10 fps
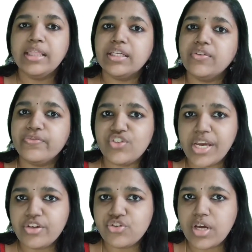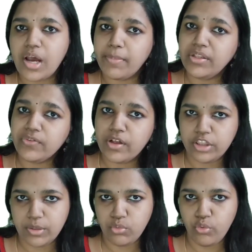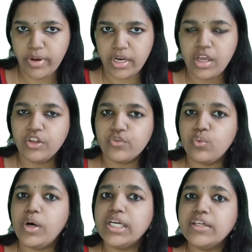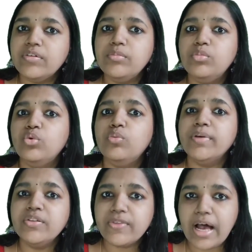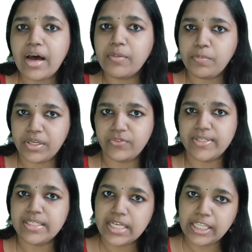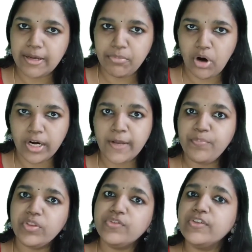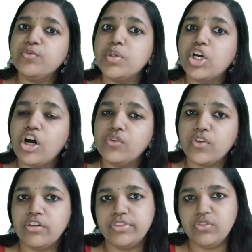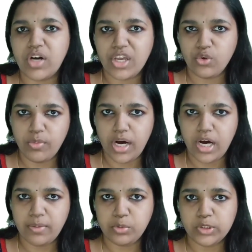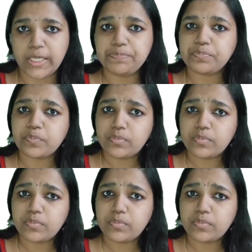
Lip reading: that is Cheshta means the movement. So whatever movements are present in the body, this is because of the Vayu Mahabhuta.